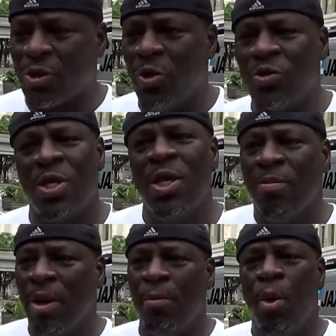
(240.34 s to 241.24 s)
Coast.
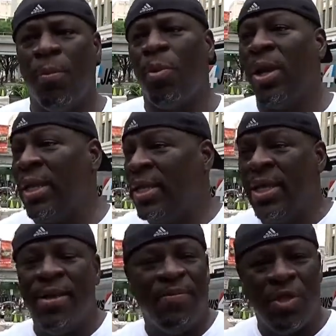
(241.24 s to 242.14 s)
But more importantly,
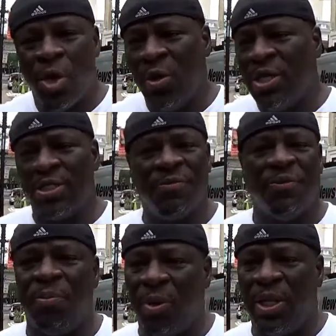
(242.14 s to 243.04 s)
you know, he has a
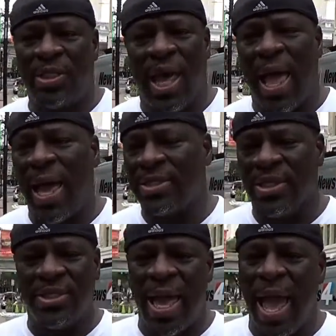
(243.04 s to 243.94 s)
footprint in Tallahassee.
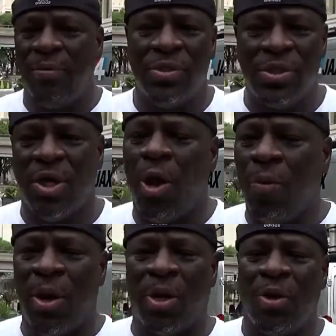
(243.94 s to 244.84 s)
His dad was
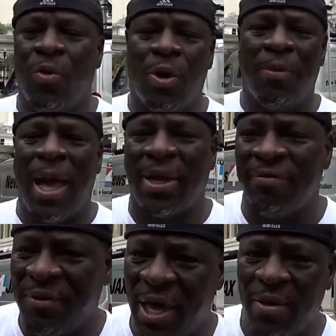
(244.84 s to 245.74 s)
All-American quarterback
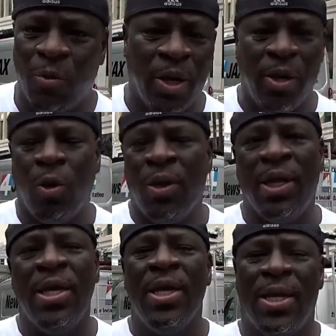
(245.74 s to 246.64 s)
at FAM, won the
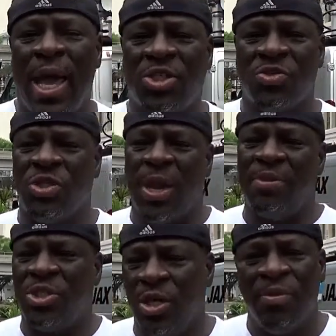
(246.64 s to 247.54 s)
only national
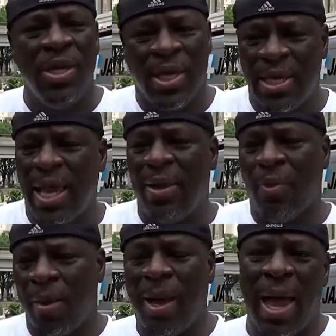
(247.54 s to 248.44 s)
championship. He came
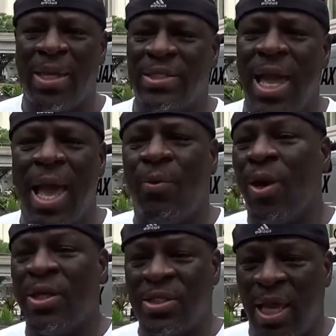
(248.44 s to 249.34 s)
right behind his dad,
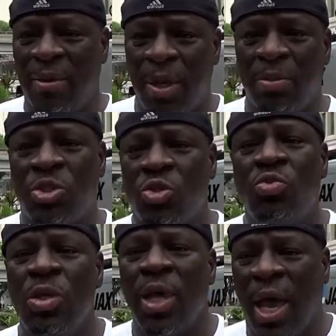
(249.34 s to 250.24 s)
wearing the same number 2
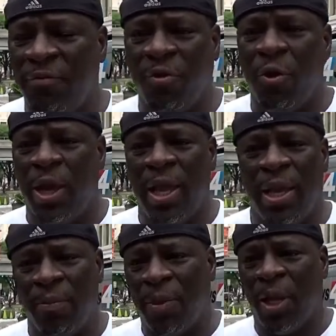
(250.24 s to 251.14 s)
at Florida
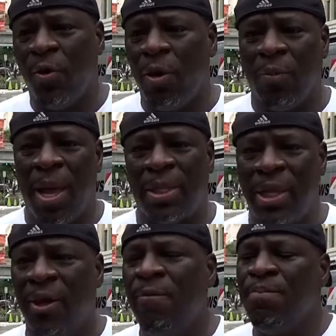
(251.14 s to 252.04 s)
A&M, played quarterback
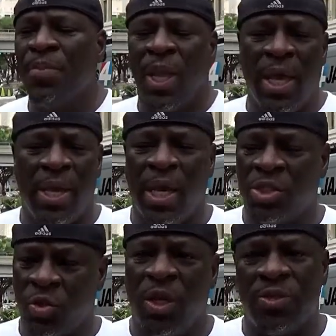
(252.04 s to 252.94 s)
there. And
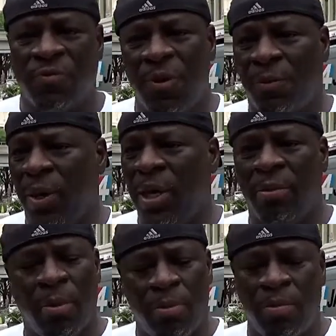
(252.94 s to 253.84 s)
so there's a footprint there.
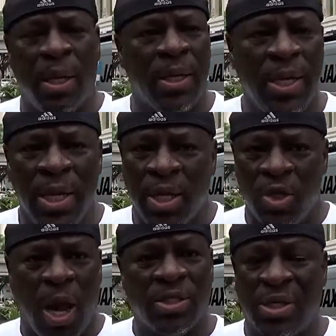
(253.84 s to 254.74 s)
But,
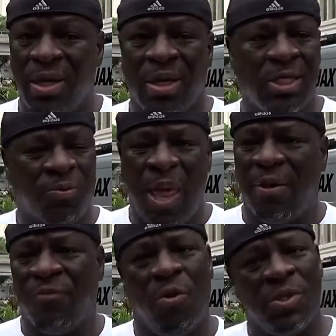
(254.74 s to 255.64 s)
you know, I'll tell you, his
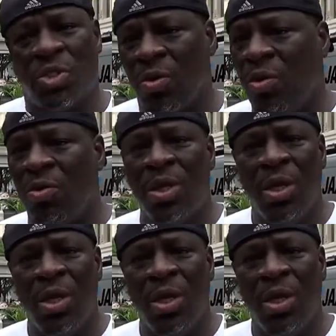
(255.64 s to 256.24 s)
platform is strong.